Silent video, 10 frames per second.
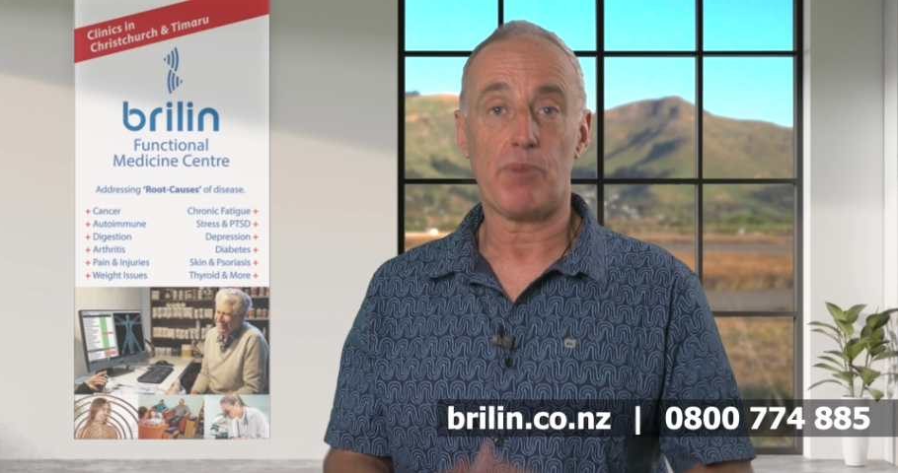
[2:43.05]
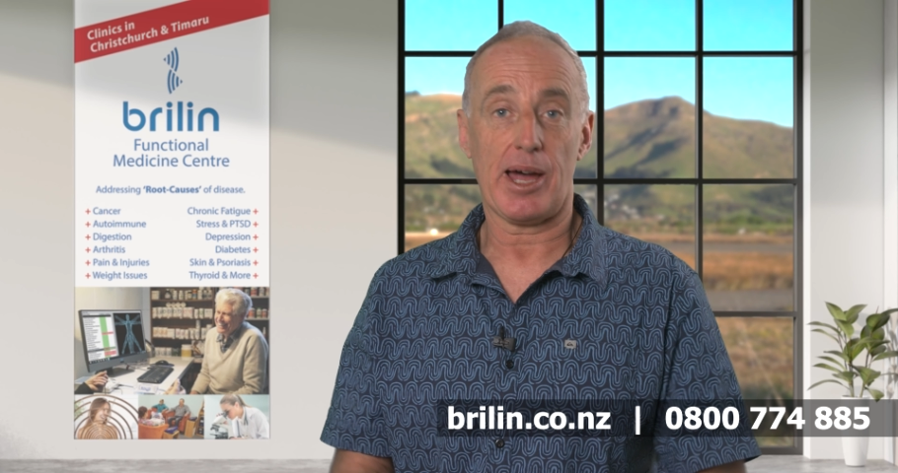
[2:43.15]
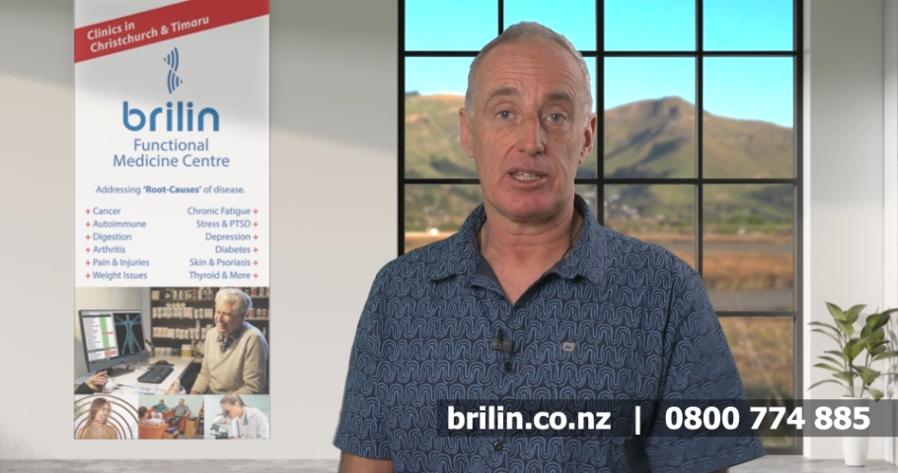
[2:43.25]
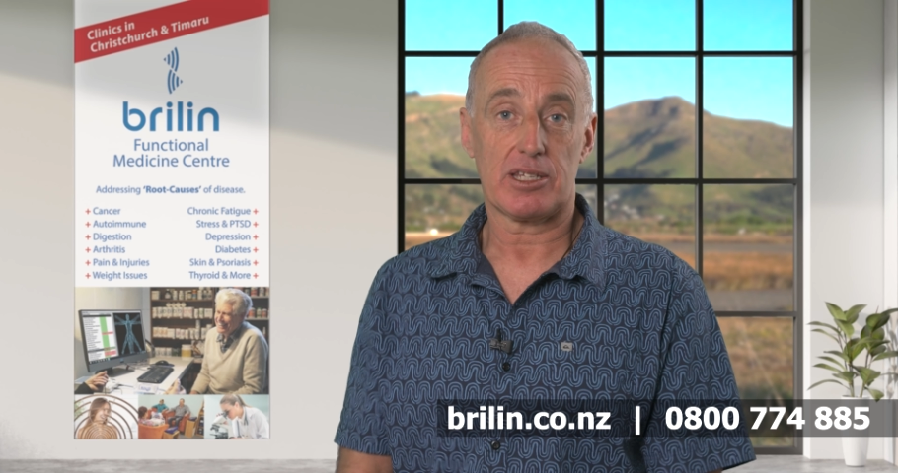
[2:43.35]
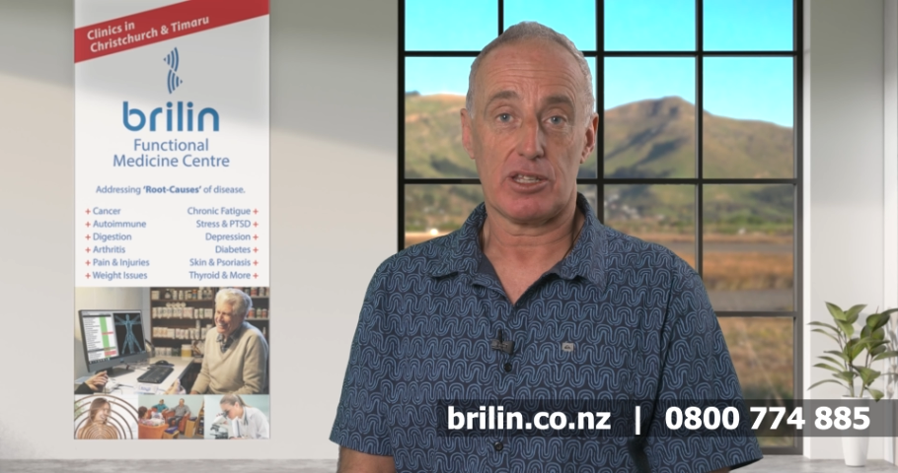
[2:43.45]

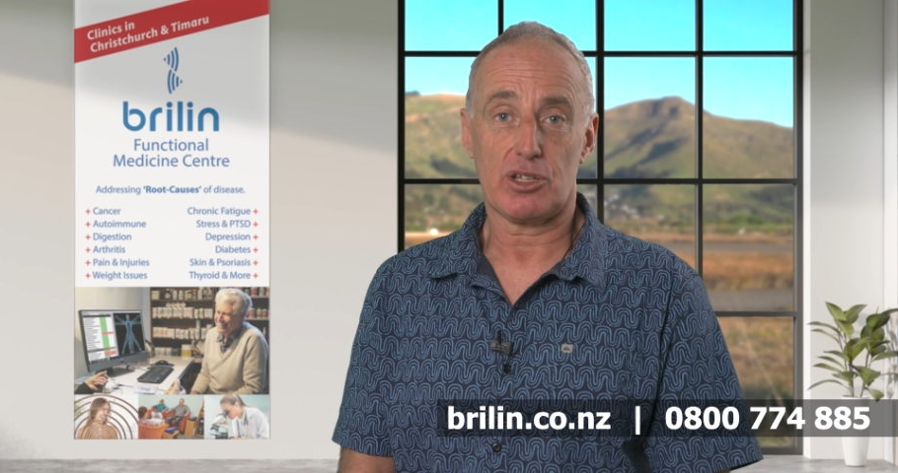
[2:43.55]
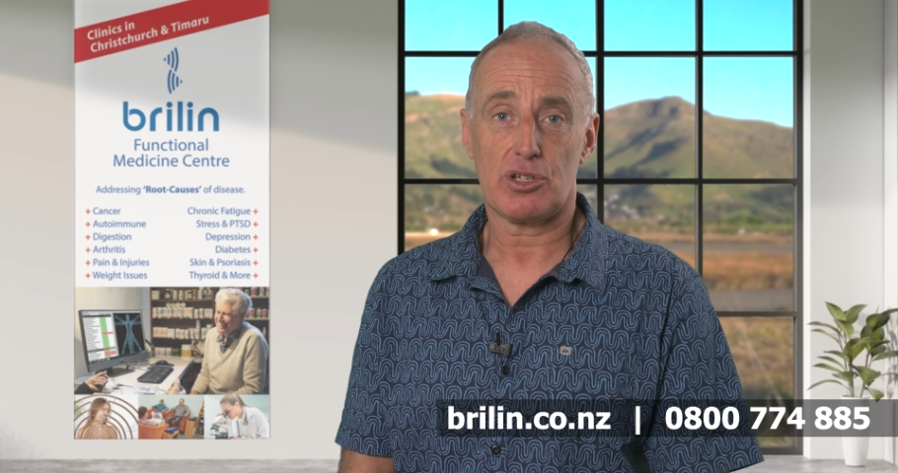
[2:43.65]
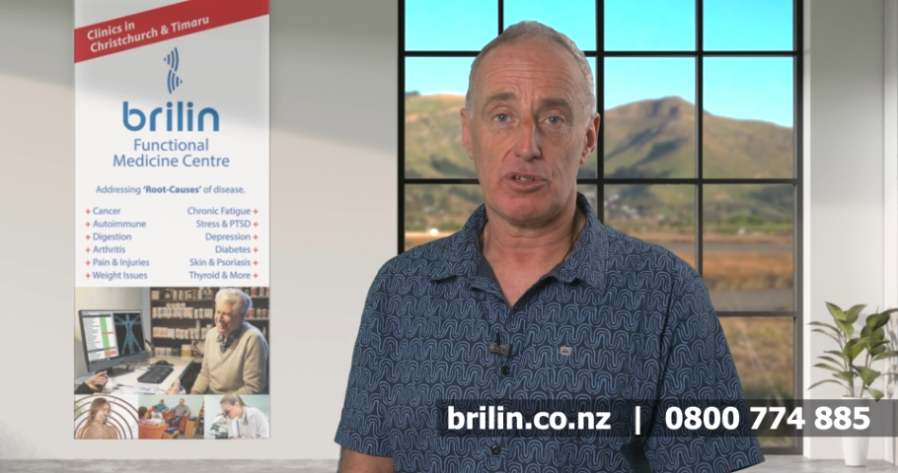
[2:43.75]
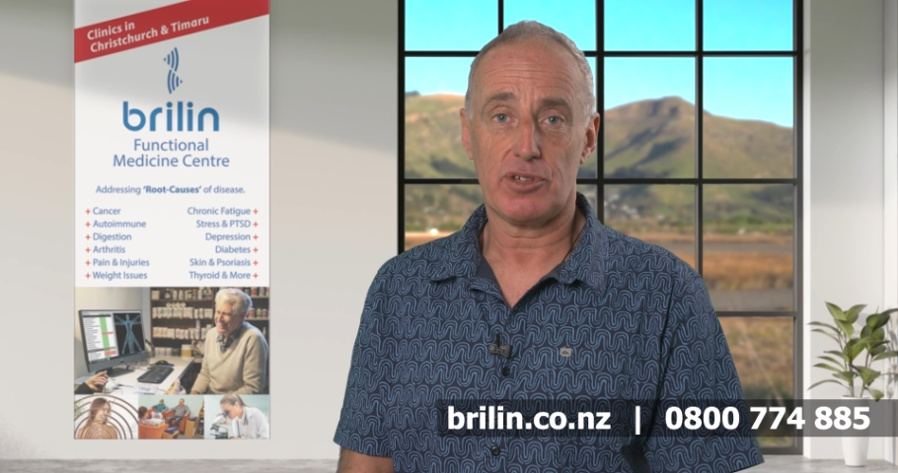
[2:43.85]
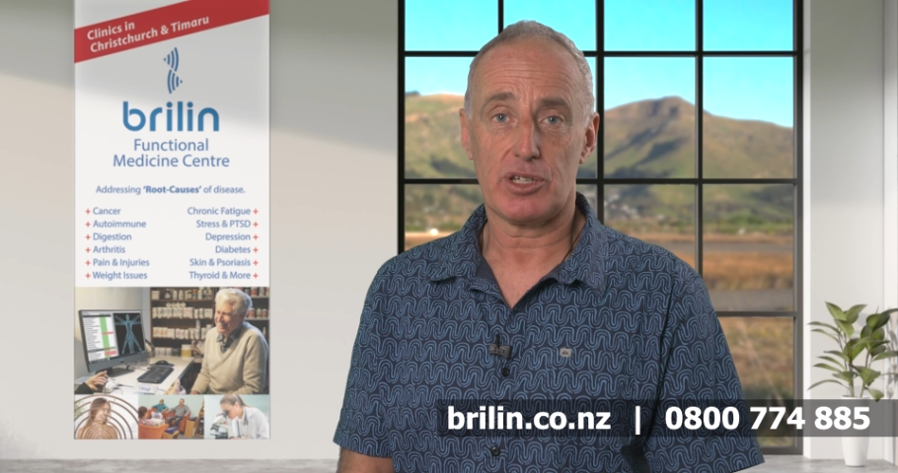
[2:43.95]
patterns to the
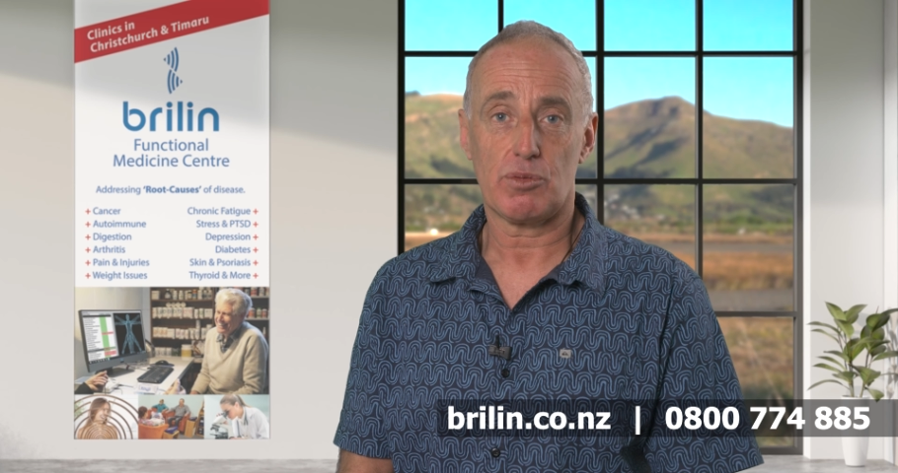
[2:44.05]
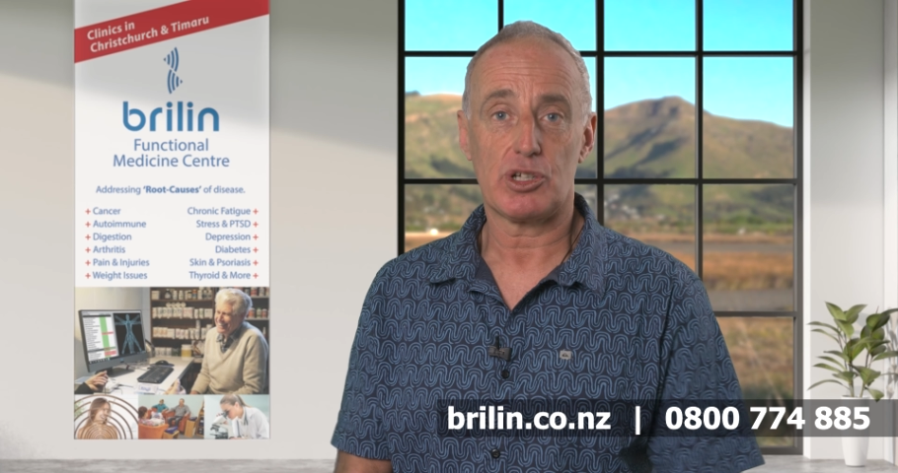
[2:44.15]
surface,